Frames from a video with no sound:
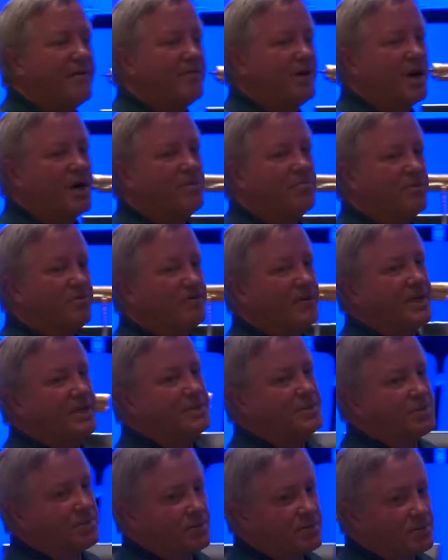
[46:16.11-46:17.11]
a
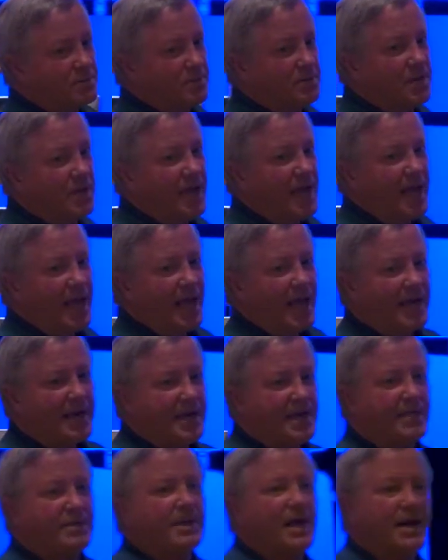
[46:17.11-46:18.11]
hypervisor. And
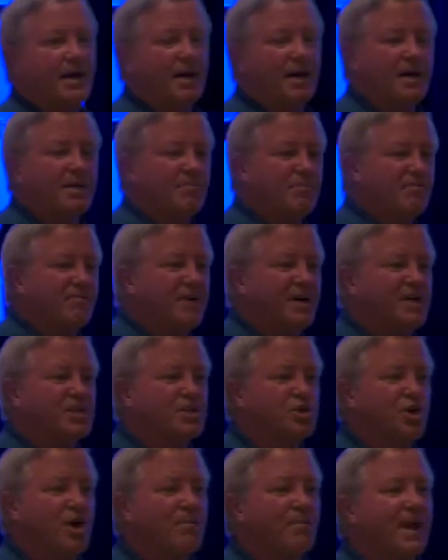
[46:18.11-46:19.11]
in that
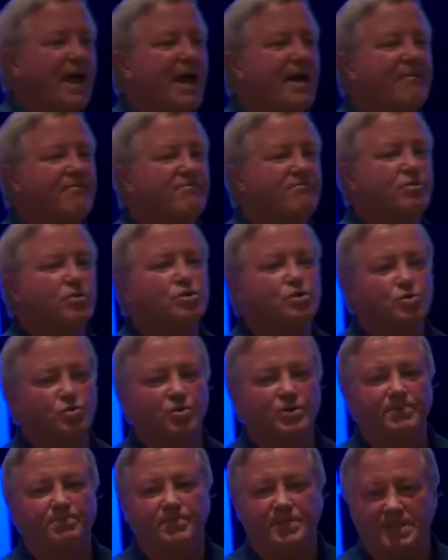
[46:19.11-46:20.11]
hypervisor, I'm going to have
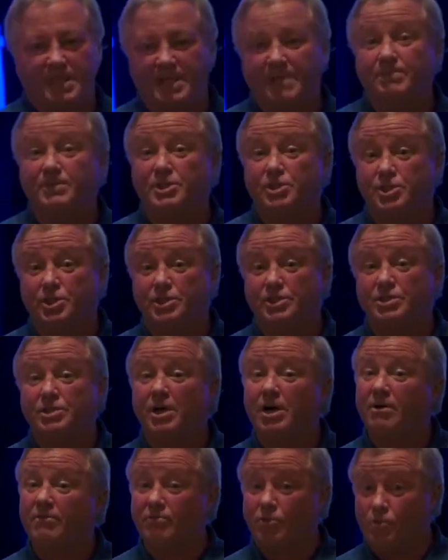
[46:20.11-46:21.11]
virtual Im images
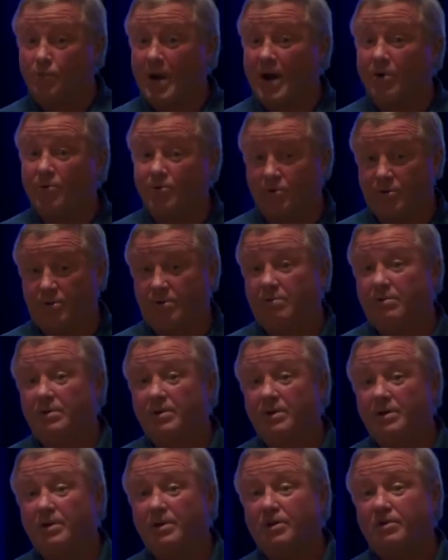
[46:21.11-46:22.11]
of a router,
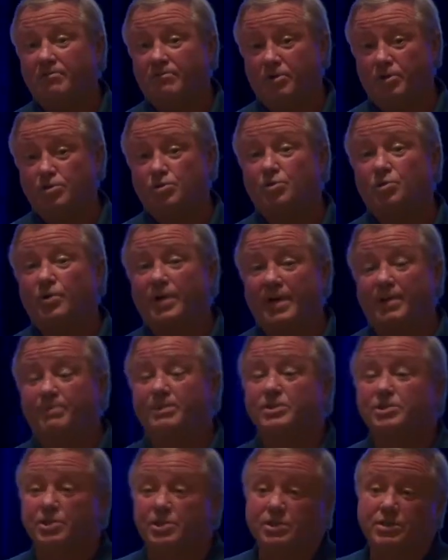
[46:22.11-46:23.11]
virtual
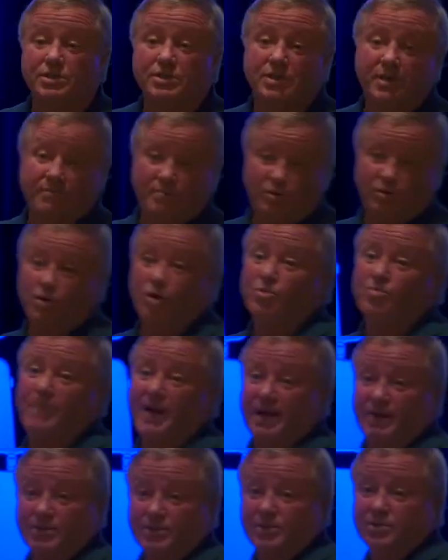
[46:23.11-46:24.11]
images of a load
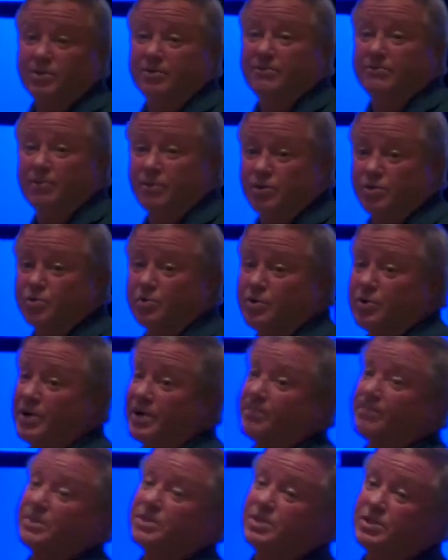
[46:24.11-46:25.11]
balancer, virtual
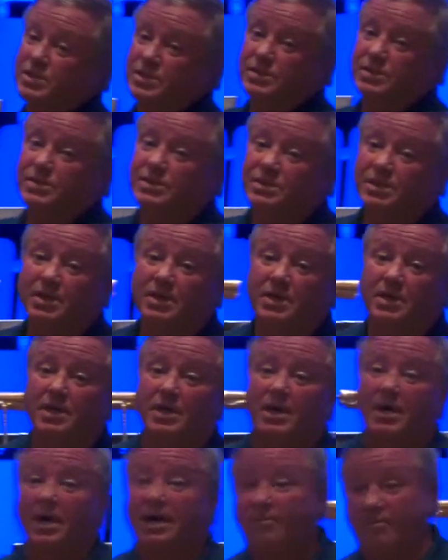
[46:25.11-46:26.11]
images
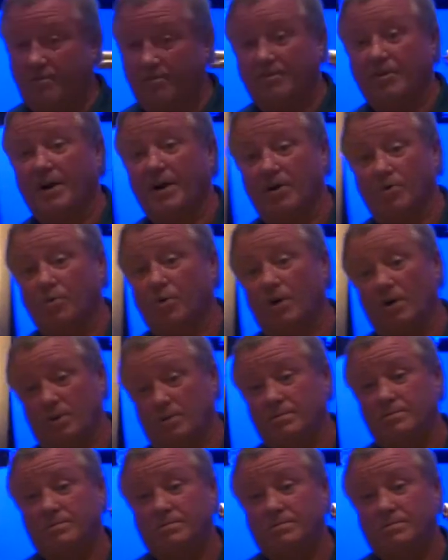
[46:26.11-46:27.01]
of a firewall.